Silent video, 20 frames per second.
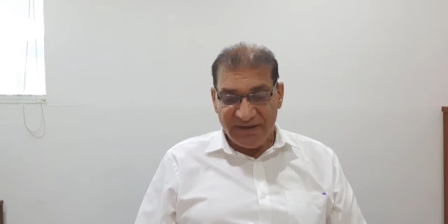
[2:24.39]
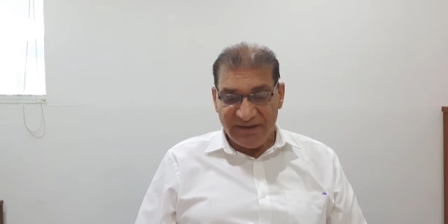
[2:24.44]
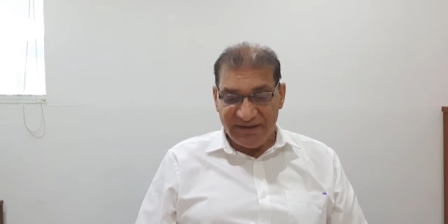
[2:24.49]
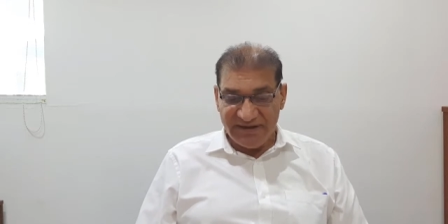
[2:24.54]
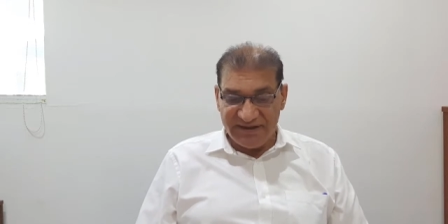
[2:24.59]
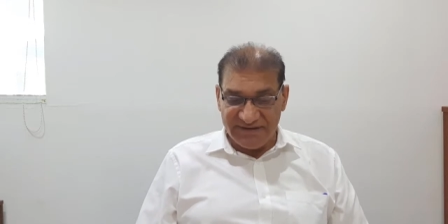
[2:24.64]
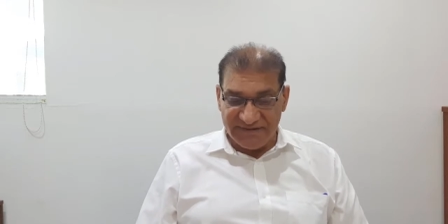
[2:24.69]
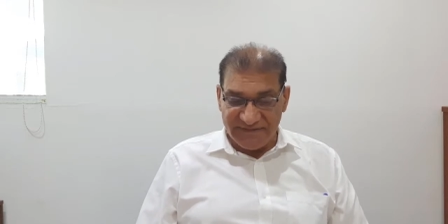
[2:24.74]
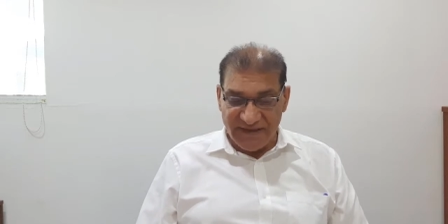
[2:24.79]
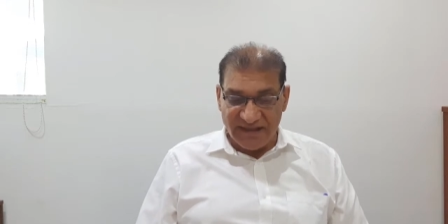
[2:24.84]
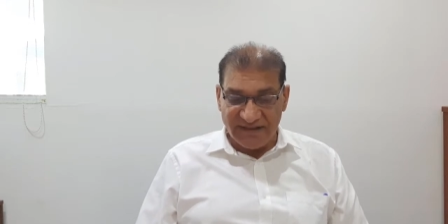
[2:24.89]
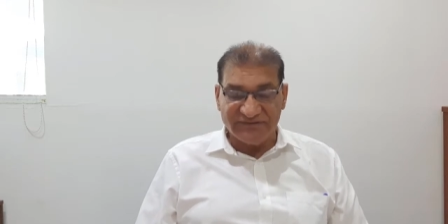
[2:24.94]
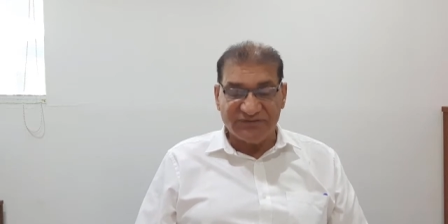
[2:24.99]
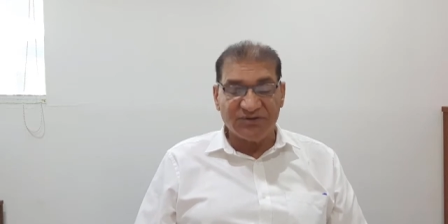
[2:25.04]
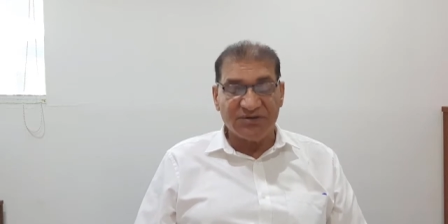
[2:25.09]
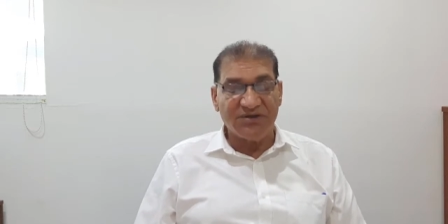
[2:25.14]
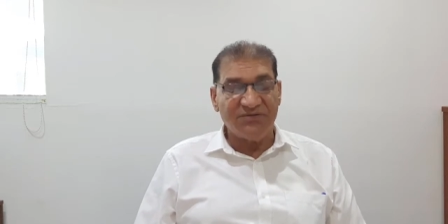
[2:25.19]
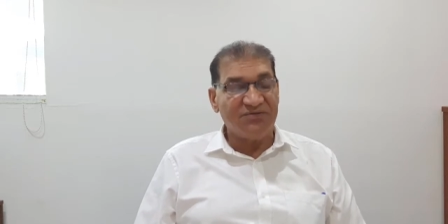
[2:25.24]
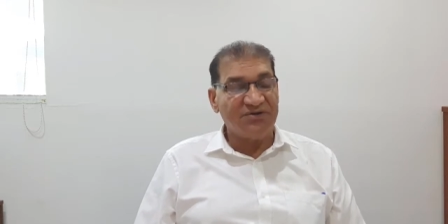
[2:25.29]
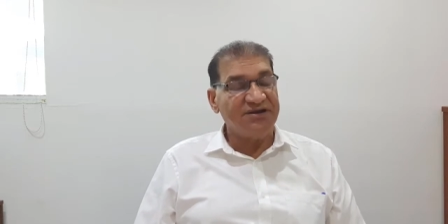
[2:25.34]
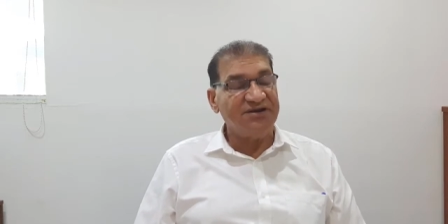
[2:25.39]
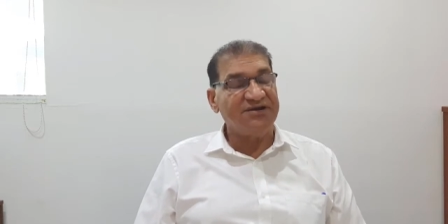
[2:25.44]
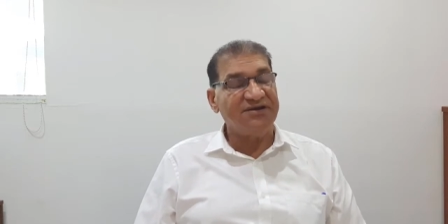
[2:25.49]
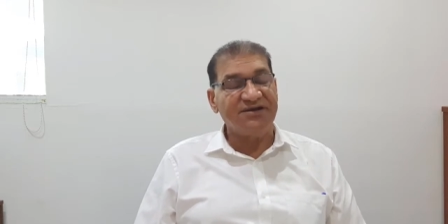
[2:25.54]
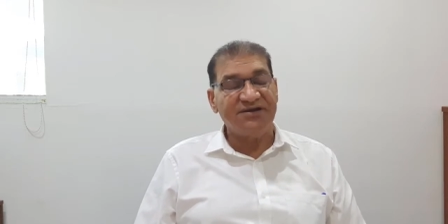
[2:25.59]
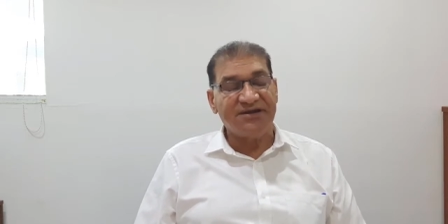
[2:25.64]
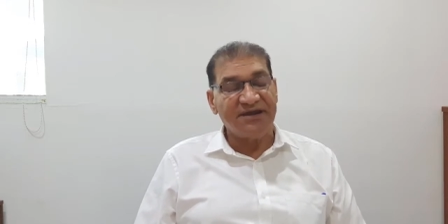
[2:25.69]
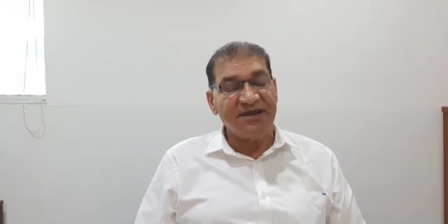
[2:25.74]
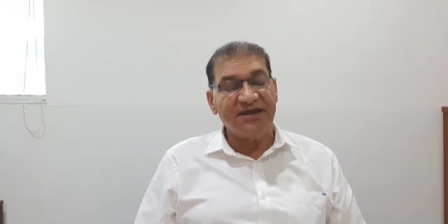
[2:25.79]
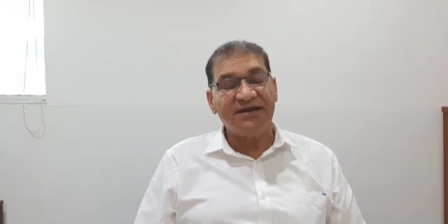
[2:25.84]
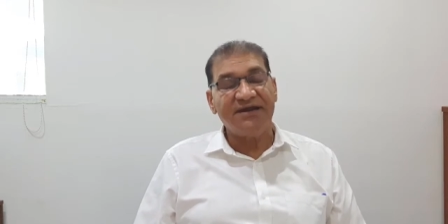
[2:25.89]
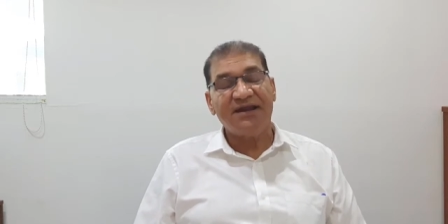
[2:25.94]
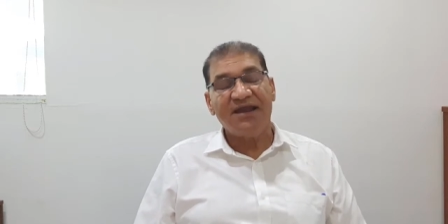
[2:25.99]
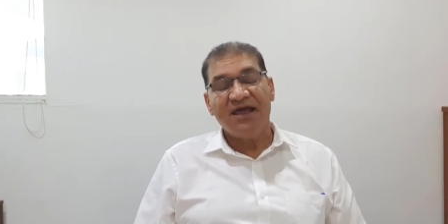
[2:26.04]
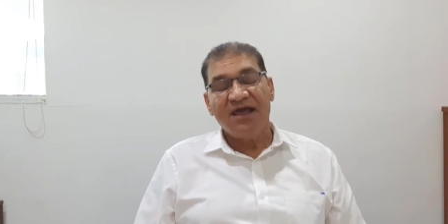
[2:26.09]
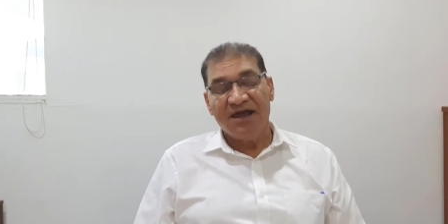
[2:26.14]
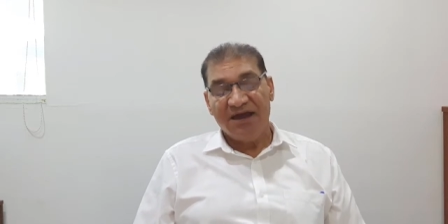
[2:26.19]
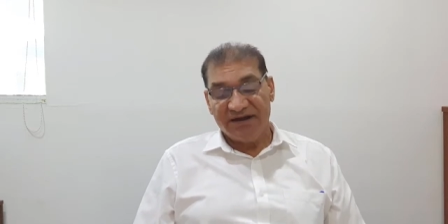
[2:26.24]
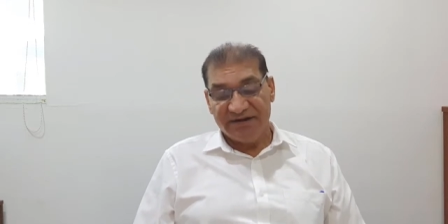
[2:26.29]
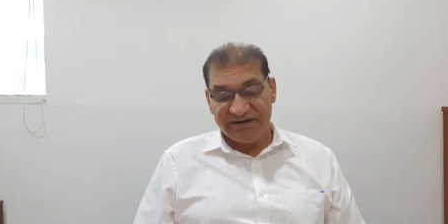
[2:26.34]
It is also given in detail,
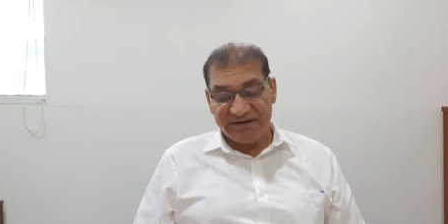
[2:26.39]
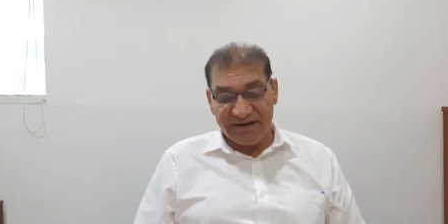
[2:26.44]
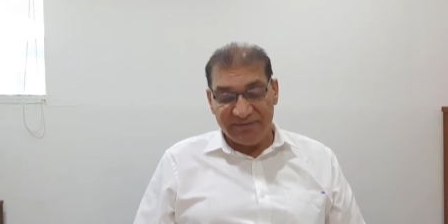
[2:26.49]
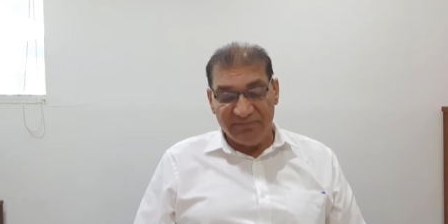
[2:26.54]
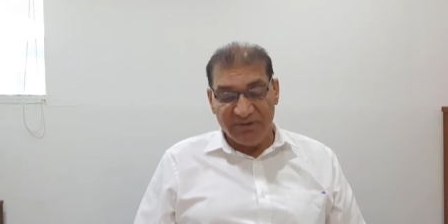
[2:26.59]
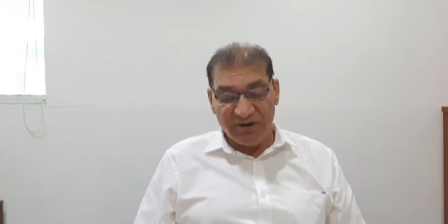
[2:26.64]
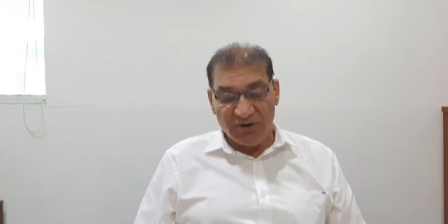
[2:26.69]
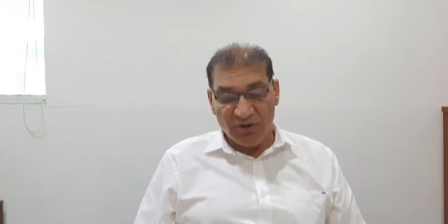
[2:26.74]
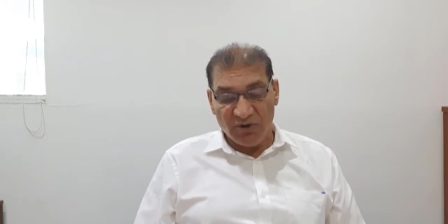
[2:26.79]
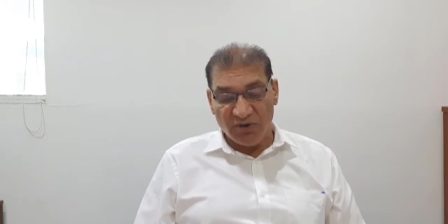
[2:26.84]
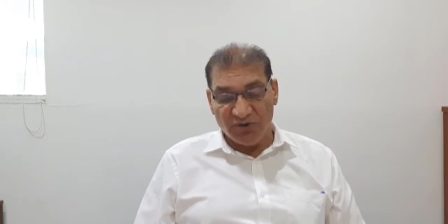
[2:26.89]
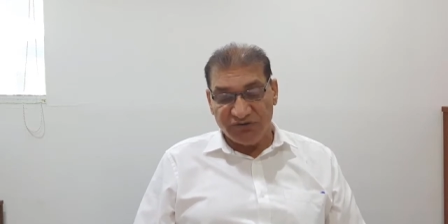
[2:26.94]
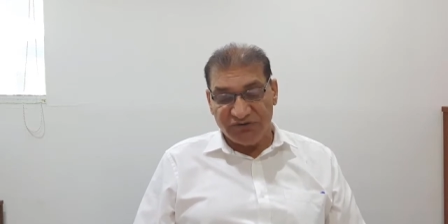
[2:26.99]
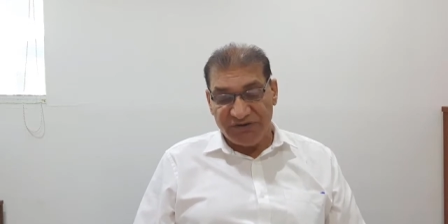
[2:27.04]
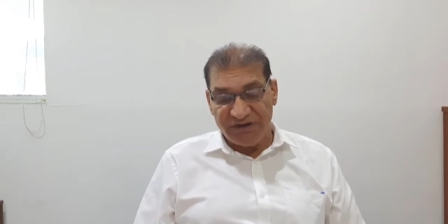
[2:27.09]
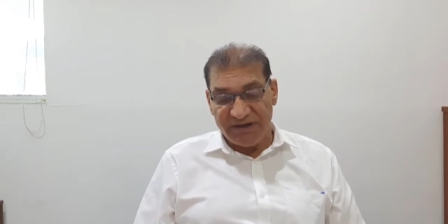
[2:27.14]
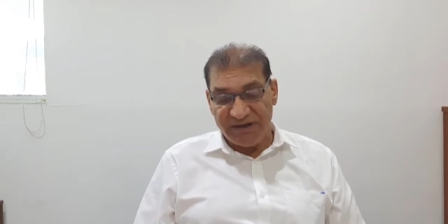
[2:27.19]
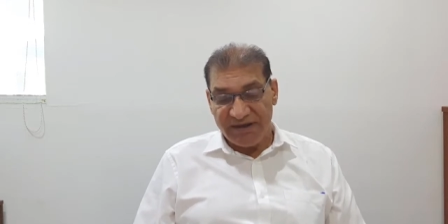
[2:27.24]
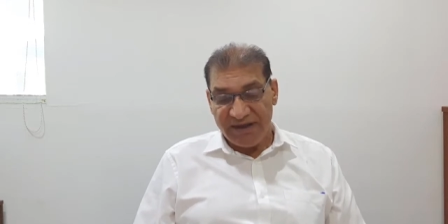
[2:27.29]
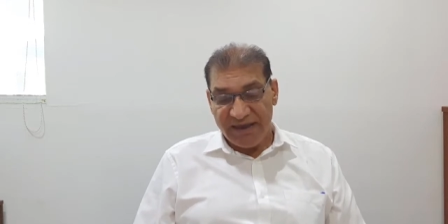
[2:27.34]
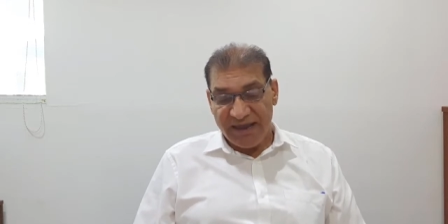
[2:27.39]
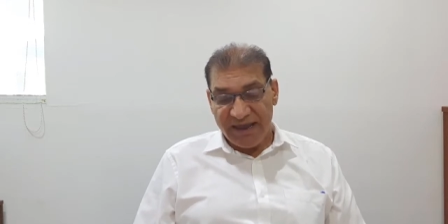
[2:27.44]
terminology